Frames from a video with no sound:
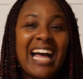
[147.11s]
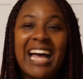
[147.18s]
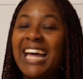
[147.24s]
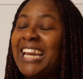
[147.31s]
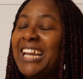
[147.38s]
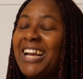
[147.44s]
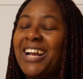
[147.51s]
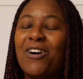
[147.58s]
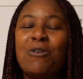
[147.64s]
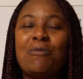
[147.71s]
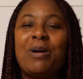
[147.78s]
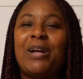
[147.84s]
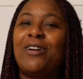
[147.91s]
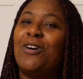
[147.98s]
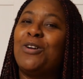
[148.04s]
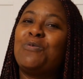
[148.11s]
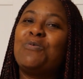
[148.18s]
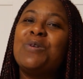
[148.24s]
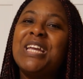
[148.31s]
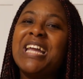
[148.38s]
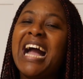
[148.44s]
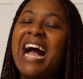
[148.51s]
and oh my God,
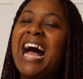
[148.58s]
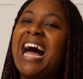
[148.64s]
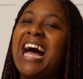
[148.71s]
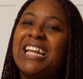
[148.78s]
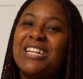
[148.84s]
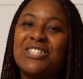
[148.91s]
we had